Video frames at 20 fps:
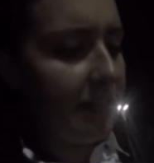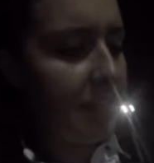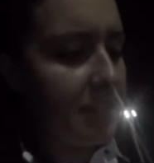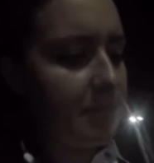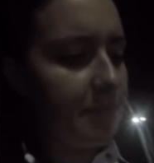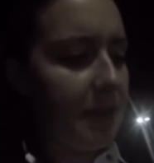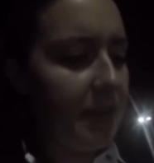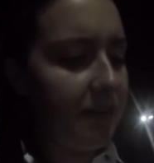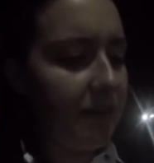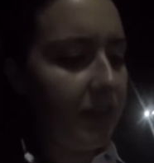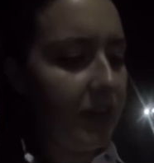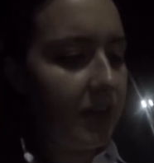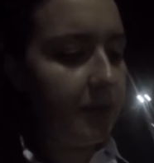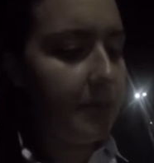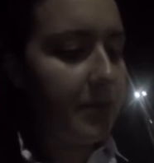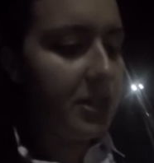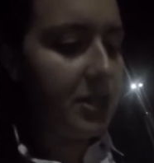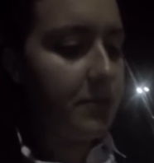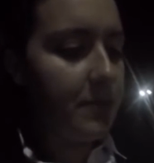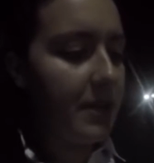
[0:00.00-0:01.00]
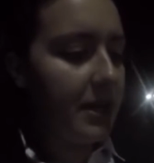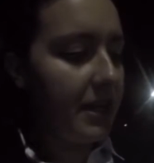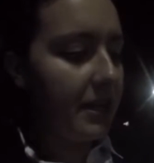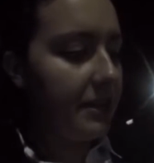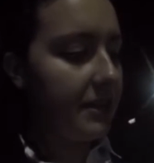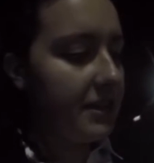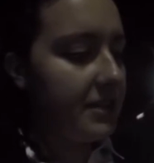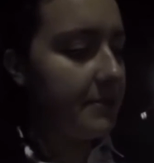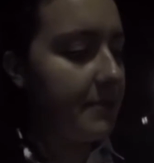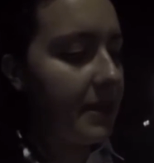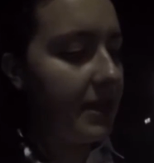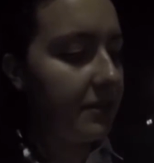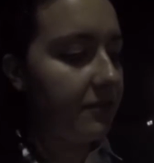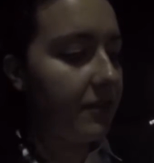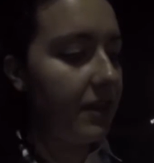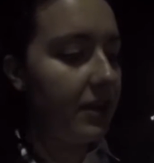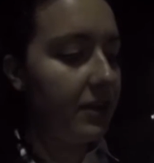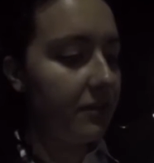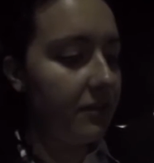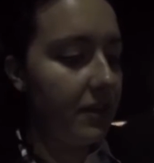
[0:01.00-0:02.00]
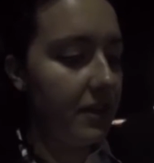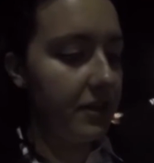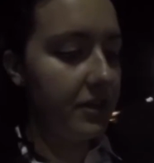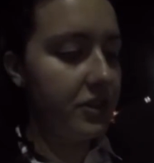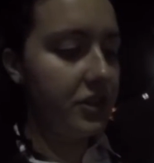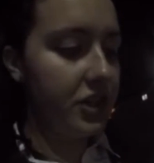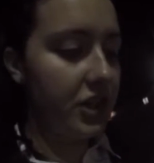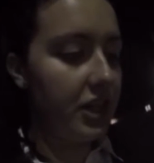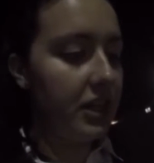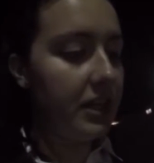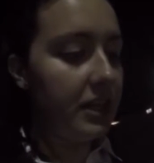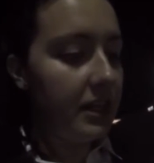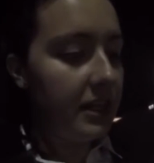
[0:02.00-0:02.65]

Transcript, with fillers: This man very much money. This man right or wrong, sure.